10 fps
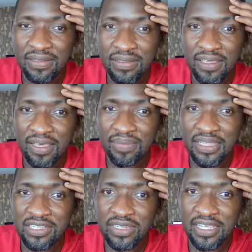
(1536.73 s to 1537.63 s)
Okay, but
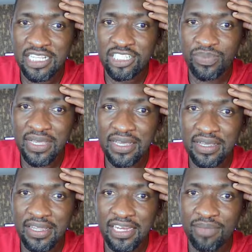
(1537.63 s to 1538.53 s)
this one I just pick
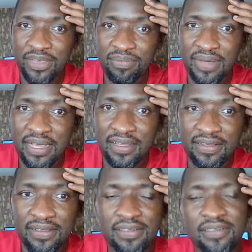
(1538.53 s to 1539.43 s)
and I pick back.
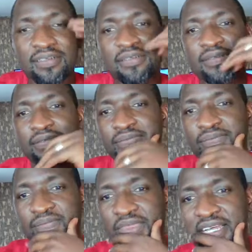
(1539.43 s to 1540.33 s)

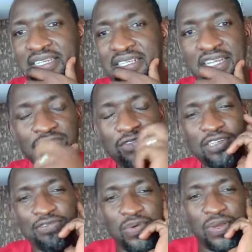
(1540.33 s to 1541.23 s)
That is
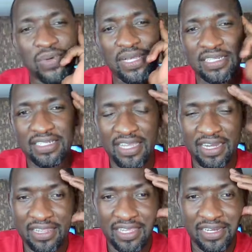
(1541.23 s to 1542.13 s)
1044. We'll look at it again at
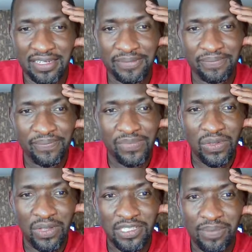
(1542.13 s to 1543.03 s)
the end.
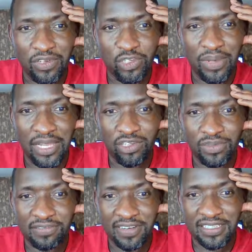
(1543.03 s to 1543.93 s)
Okay, so I'm going to play a little bit
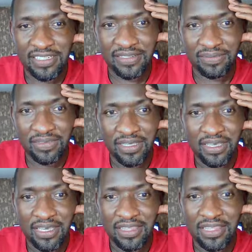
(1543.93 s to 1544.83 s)
faster.
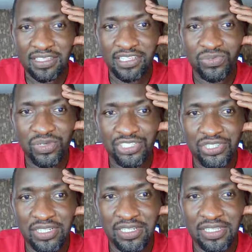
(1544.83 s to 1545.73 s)
In this
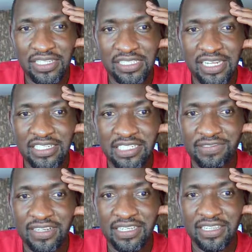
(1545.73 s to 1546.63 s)
situation, this knight is
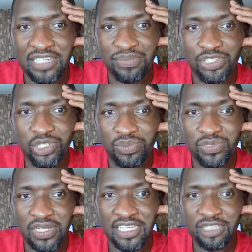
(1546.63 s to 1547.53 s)
defending that bishop, so
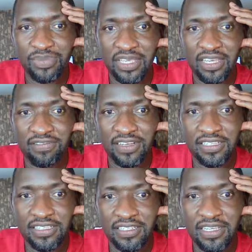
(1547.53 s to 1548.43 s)
I'll just pick here
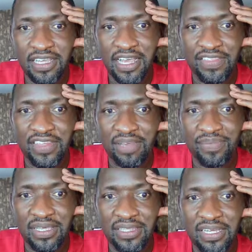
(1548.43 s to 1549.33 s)
first, and then I
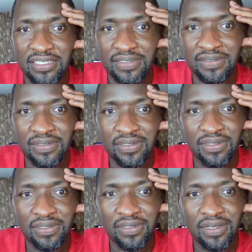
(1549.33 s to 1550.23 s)
pick that.
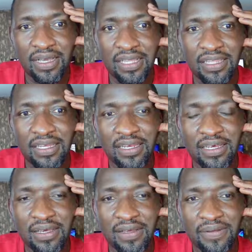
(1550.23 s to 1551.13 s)
And
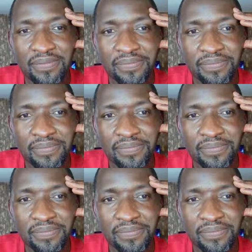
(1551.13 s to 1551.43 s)
then